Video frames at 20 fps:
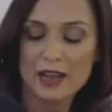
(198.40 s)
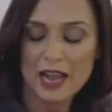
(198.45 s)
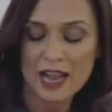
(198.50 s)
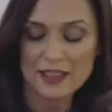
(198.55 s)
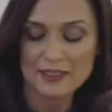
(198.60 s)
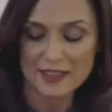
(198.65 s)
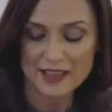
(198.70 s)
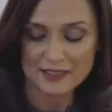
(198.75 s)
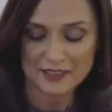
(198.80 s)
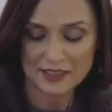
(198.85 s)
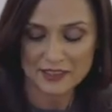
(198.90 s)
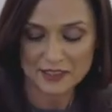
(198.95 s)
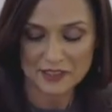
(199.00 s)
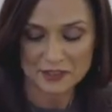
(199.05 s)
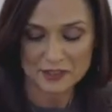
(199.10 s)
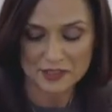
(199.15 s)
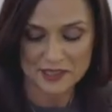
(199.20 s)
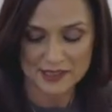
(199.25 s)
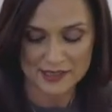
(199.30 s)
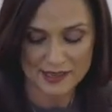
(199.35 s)
I like that
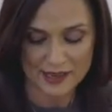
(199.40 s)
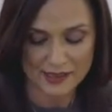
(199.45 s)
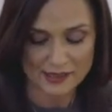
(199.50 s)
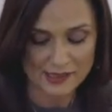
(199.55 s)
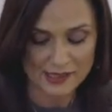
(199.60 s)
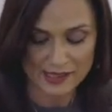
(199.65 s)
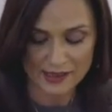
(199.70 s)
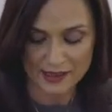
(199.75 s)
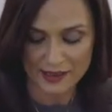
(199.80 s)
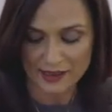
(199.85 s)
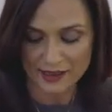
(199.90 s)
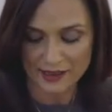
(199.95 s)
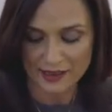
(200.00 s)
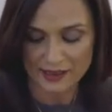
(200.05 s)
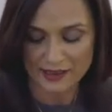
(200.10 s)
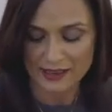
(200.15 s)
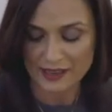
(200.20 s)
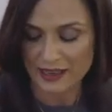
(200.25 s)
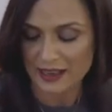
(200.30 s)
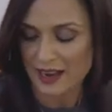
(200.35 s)
there's studs in it
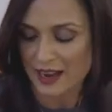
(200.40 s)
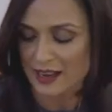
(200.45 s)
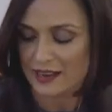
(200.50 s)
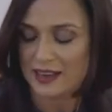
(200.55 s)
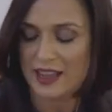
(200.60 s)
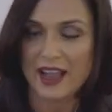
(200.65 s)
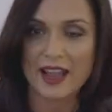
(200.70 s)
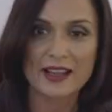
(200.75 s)
and it kind of